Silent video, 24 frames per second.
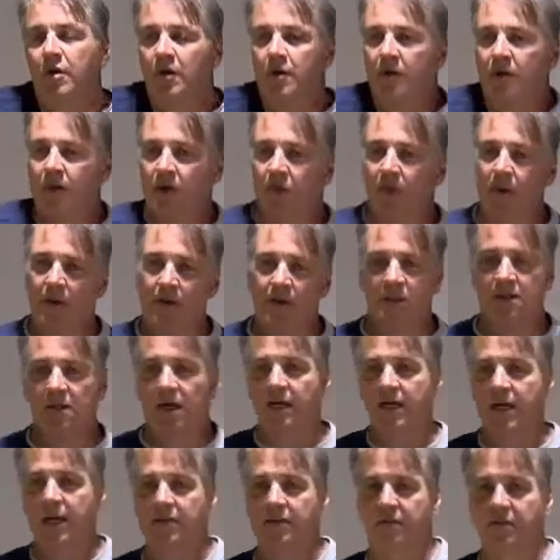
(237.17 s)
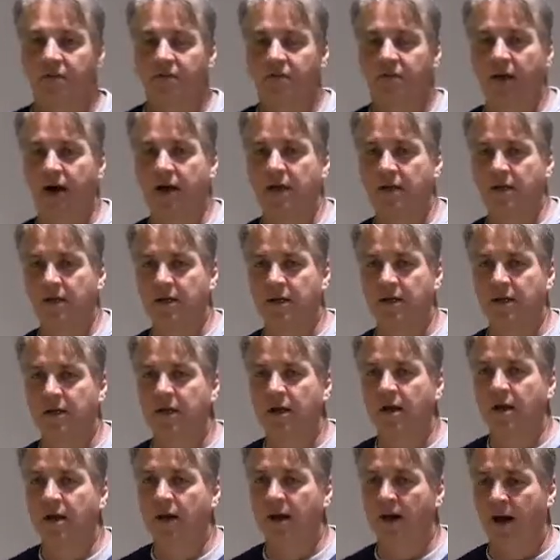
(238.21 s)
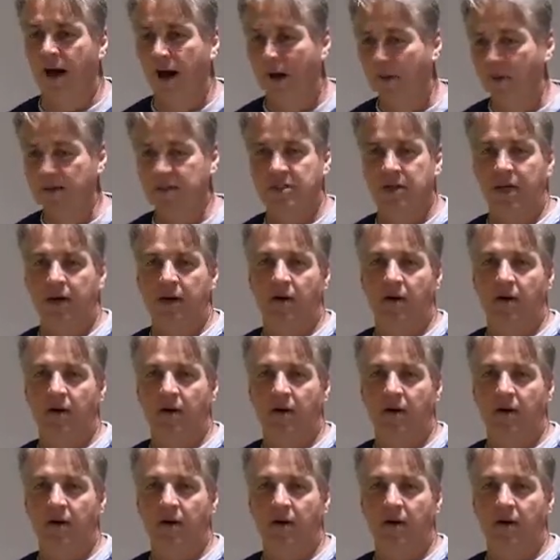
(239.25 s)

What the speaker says: He went and saw Dr. Novotny. I was at